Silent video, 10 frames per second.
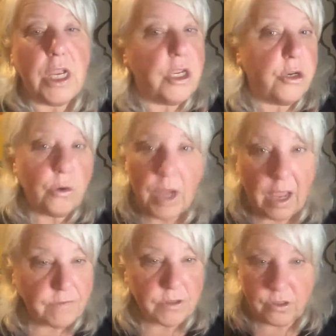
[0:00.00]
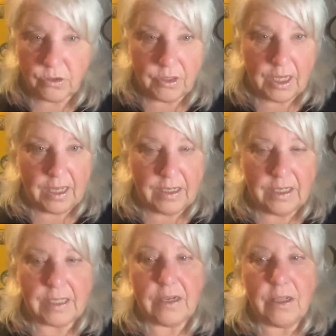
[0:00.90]
you don't have to do that.
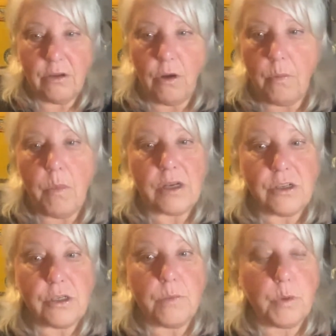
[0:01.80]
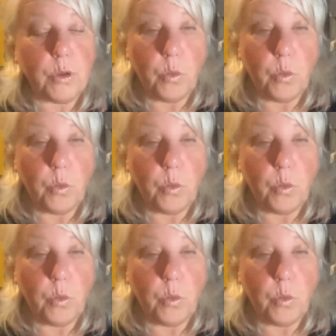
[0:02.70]
There are much simpler